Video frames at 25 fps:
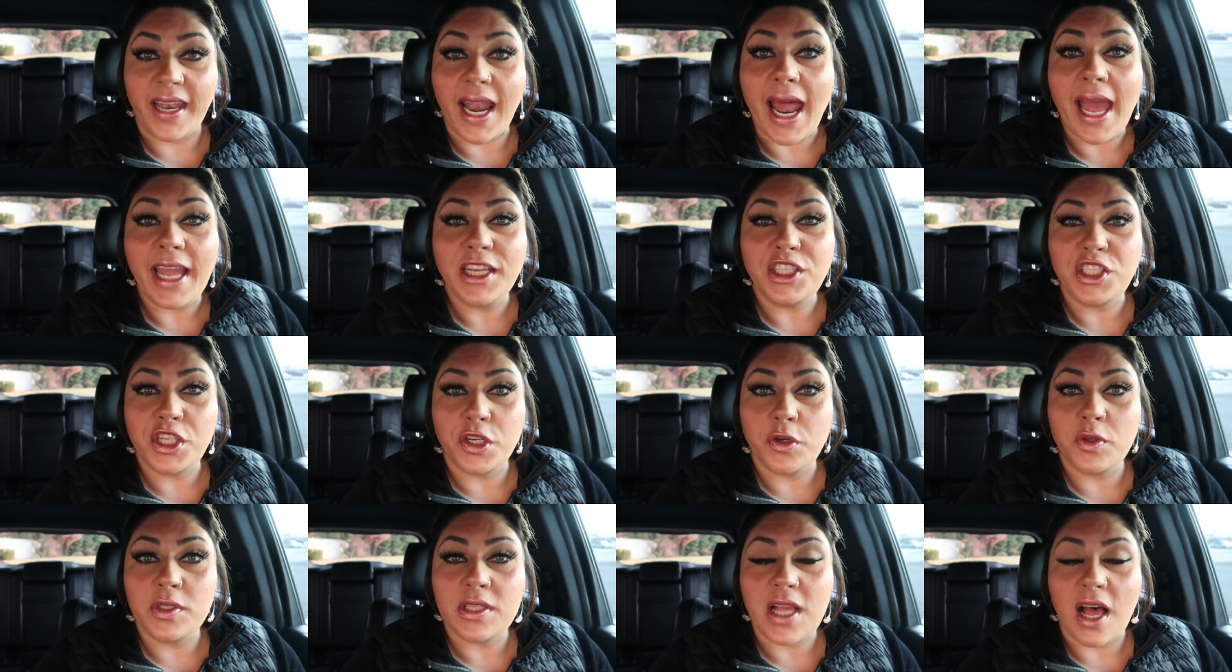that I
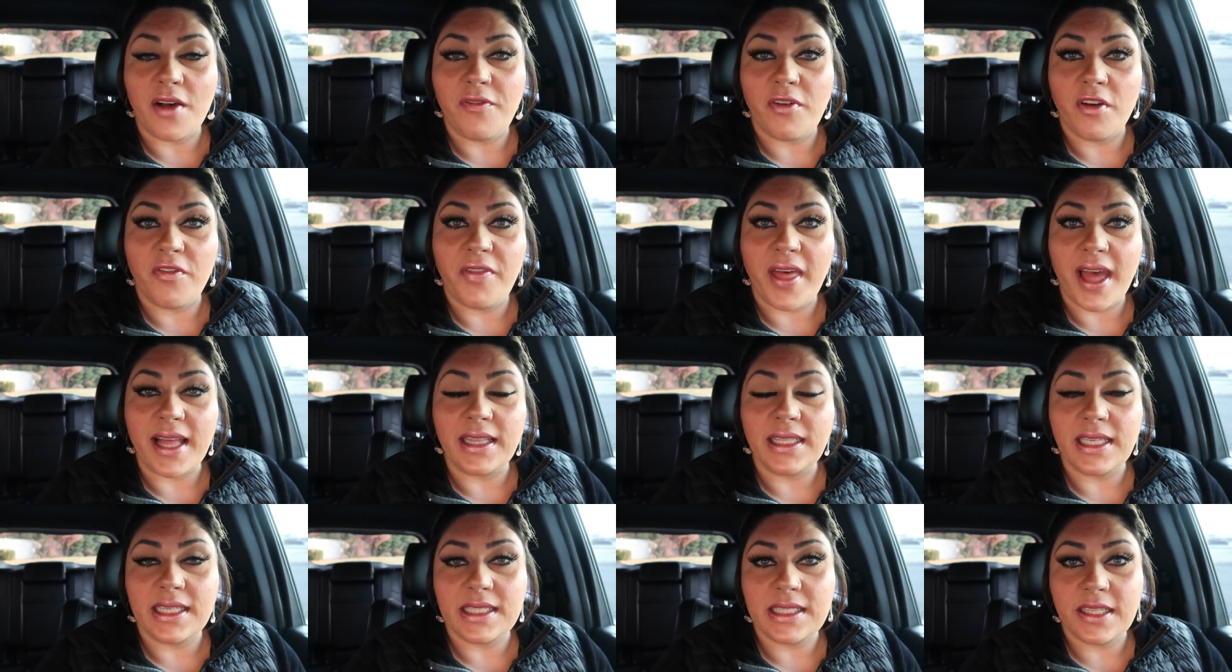chose off of
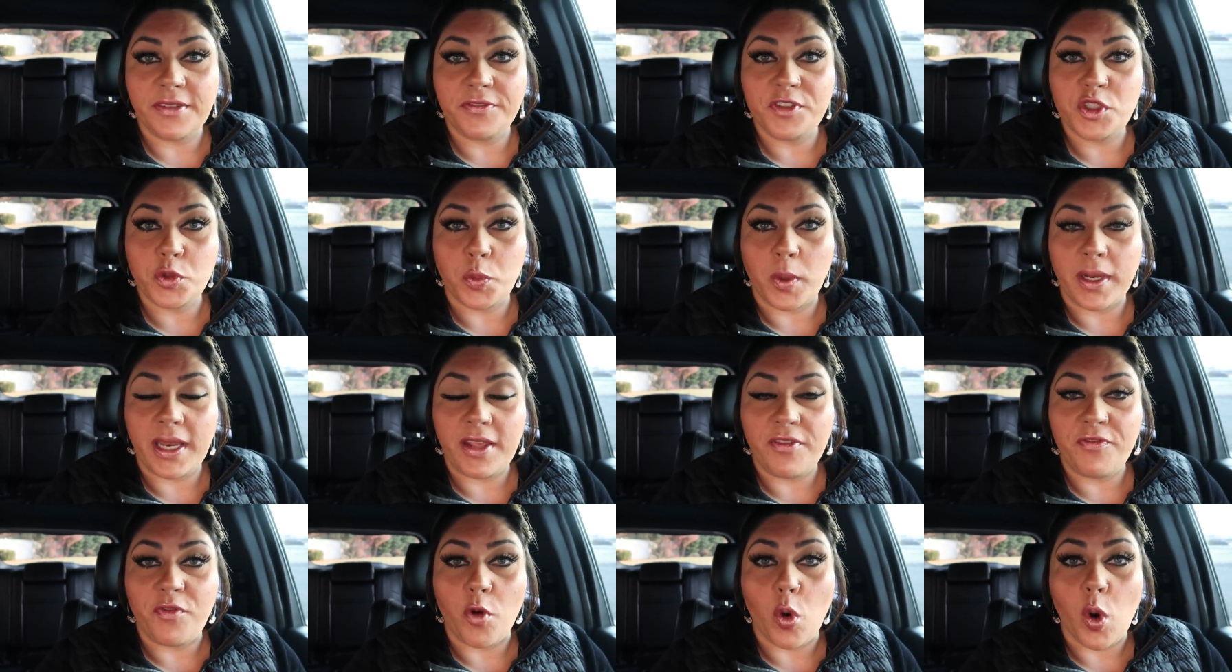that list of
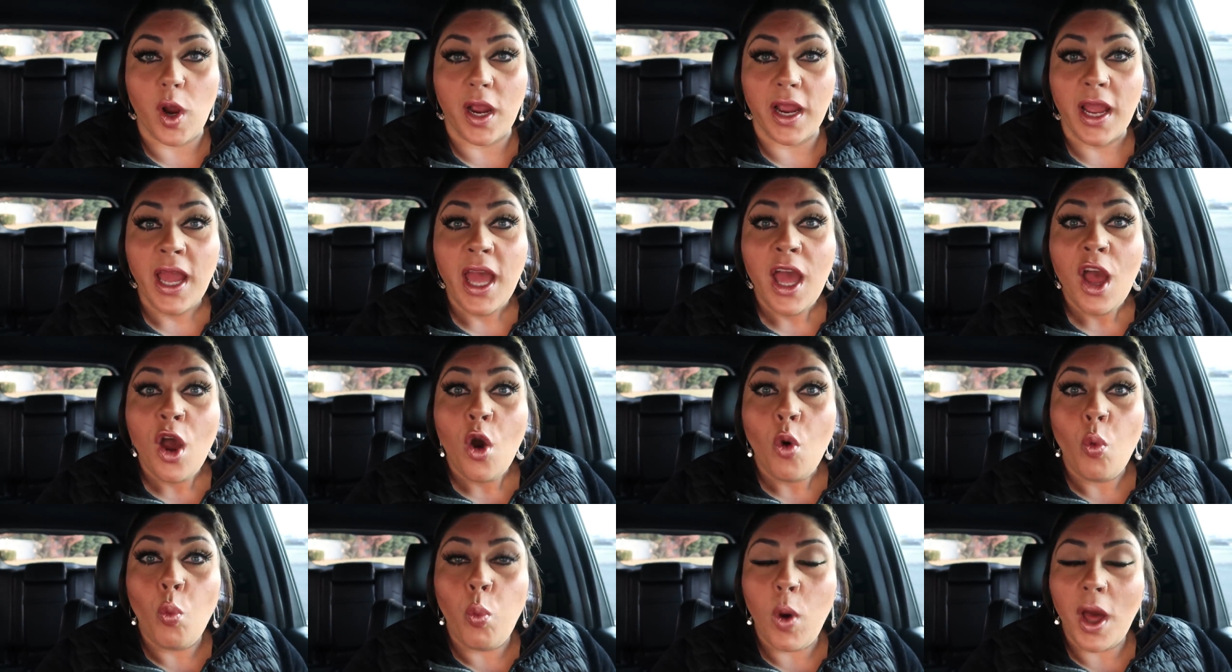24.
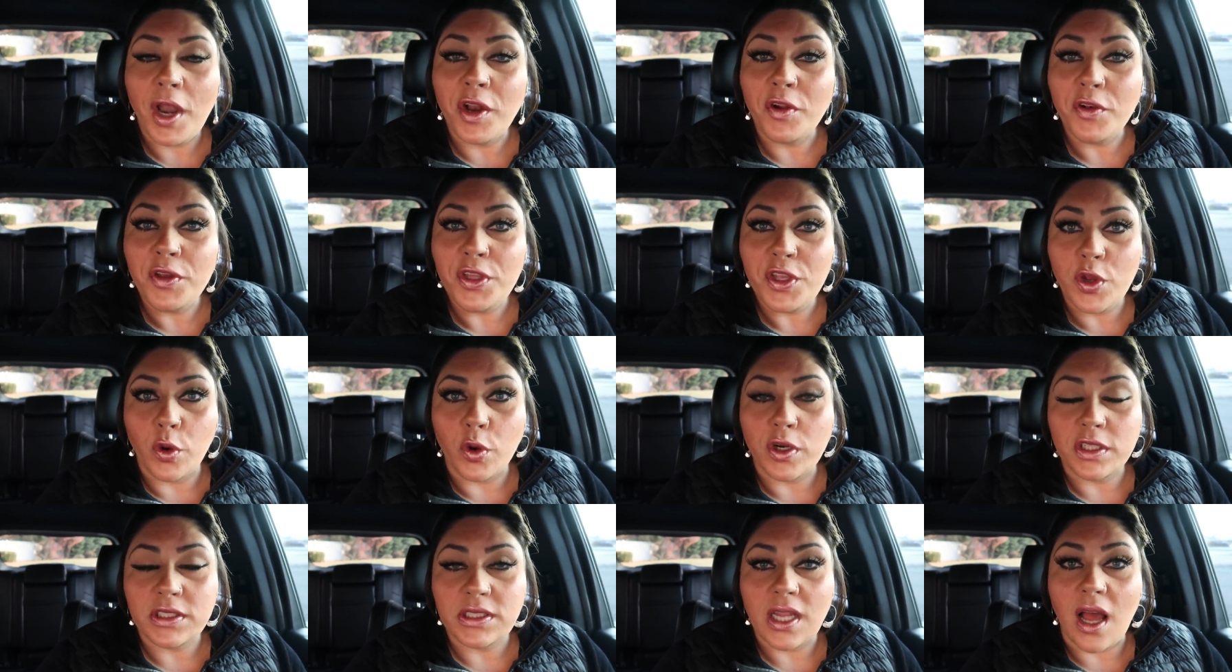What are
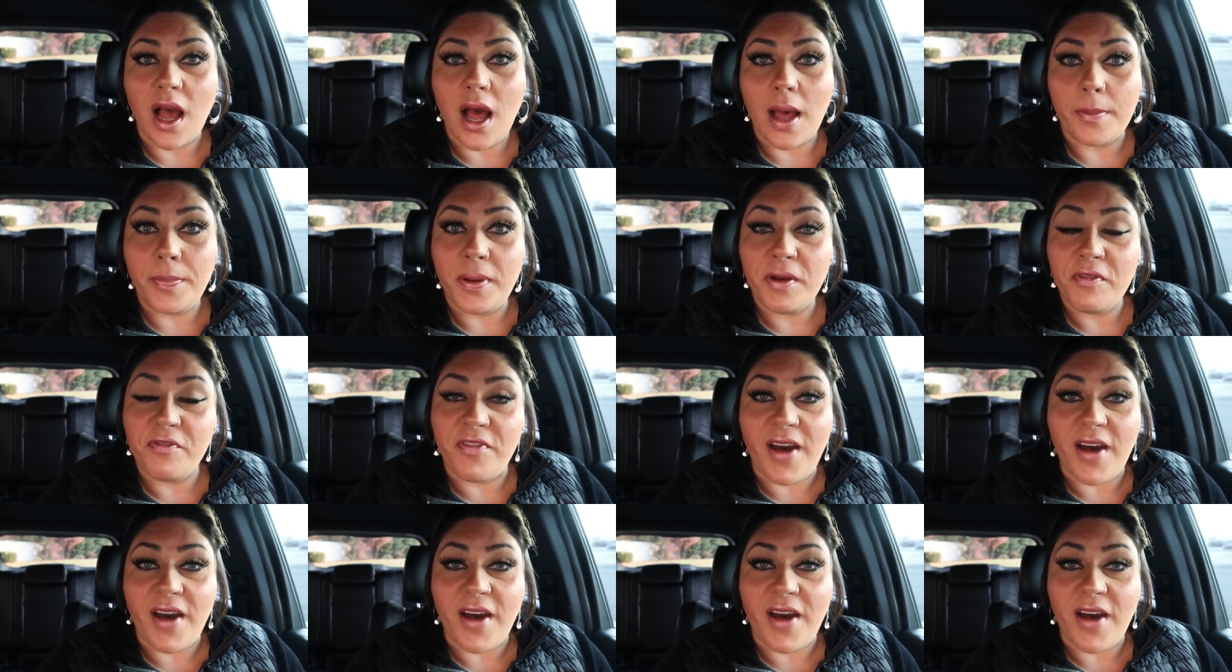your top